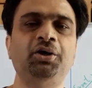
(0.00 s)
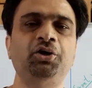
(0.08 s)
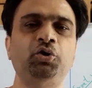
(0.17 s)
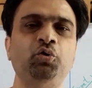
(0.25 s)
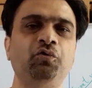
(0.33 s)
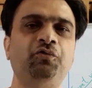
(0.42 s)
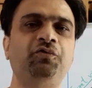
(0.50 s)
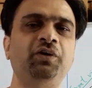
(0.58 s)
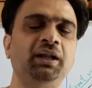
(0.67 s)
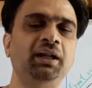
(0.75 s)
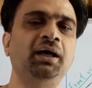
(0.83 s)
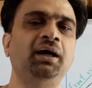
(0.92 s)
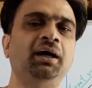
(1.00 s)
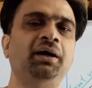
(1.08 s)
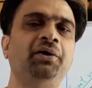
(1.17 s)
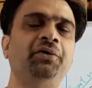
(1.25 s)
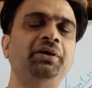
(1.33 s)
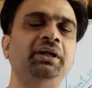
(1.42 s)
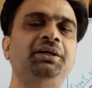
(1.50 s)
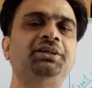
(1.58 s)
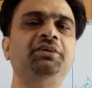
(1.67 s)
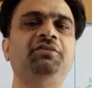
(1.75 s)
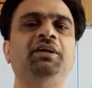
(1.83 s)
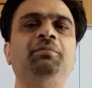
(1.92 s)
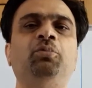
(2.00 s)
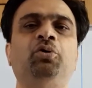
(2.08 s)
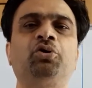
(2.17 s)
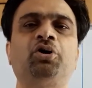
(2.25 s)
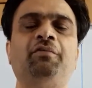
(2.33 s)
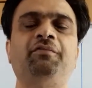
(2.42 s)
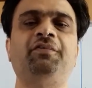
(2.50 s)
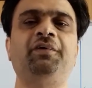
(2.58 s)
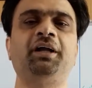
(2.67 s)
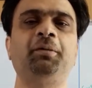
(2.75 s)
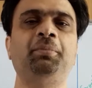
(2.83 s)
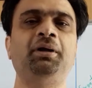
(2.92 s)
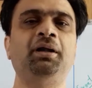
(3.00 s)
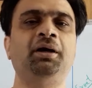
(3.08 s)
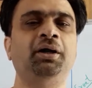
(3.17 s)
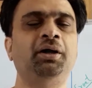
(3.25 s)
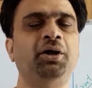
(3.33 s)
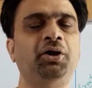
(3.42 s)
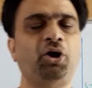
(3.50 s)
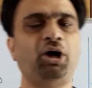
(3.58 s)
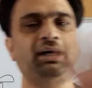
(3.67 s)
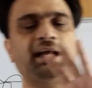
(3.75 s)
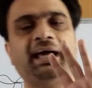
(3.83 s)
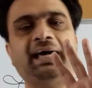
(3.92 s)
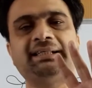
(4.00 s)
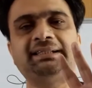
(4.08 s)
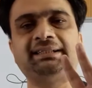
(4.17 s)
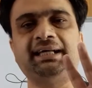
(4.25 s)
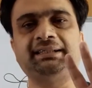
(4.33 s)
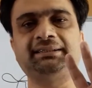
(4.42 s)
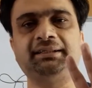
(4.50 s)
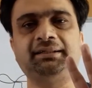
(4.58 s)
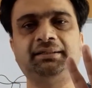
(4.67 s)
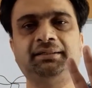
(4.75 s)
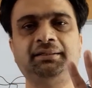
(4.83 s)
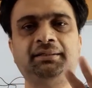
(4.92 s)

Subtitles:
you feel relatively more comfortable, not as dazzled.